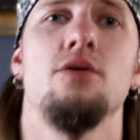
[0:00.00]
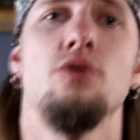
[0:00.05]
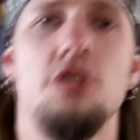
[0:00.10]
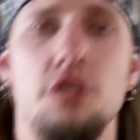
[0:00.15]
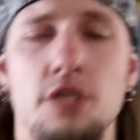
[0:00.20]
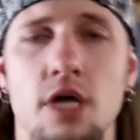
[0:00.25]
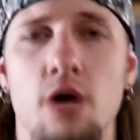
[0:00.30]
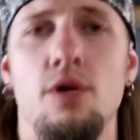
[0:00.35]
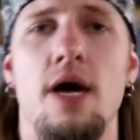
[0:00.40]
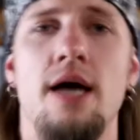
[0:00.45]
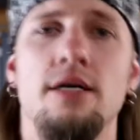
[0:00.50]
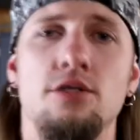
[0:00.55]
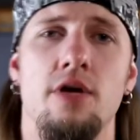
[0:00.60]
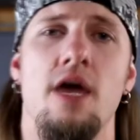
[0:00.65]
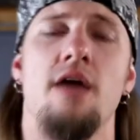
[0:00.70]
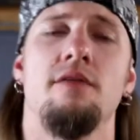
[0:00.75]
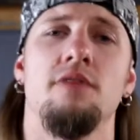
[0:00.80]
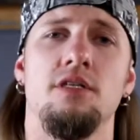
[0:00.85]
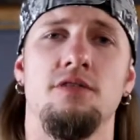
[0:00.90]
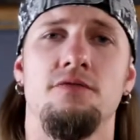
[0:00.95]
it was so nice to
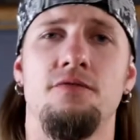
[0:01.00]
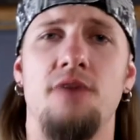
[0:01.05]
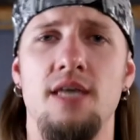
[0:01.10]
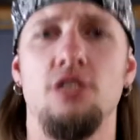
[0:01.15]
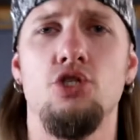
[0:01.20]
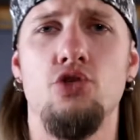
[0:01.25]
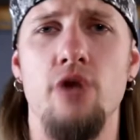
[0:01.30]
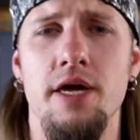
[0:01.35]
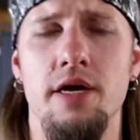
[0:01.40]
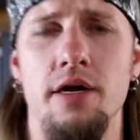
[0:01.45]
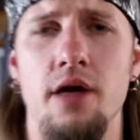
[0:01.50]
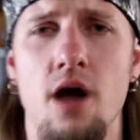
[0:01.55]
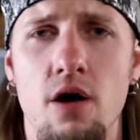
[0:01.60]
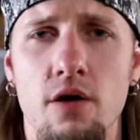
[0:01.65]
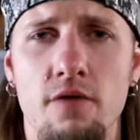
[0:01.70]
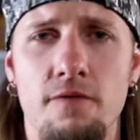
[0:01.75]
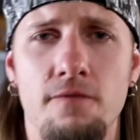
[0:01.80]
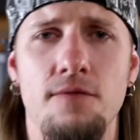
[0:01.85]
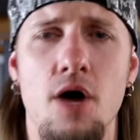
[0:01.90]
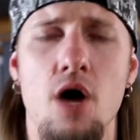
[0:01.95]
have this face tracking out
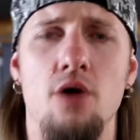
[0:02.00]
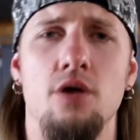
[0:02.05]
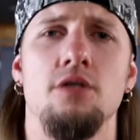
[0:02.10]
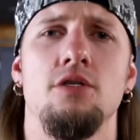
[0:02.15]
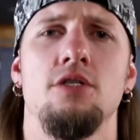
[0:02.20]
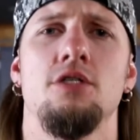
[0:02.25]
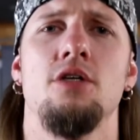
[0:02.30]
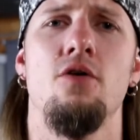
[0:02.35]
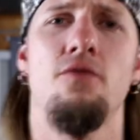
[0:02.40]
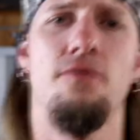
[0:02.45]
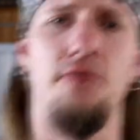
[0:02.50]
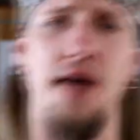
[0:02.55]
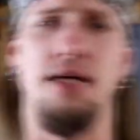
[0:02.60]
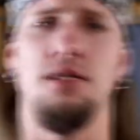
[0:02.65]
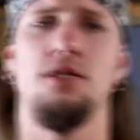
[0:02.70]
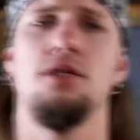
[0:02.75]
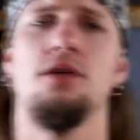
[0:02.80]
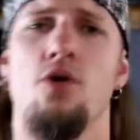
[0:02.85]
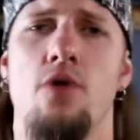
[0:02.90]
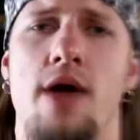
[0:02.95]
of focus so
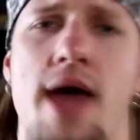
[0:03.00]
fast, so